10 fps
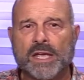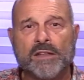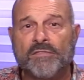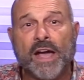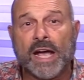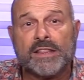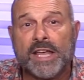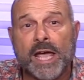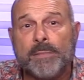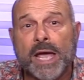In fact,
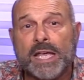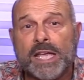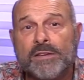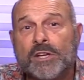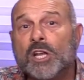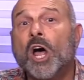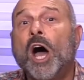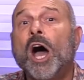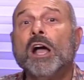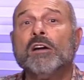they may even
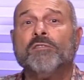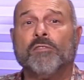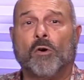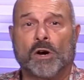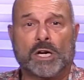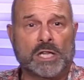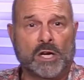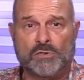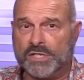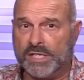long for
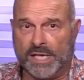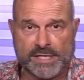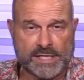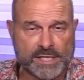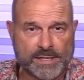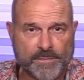closeness,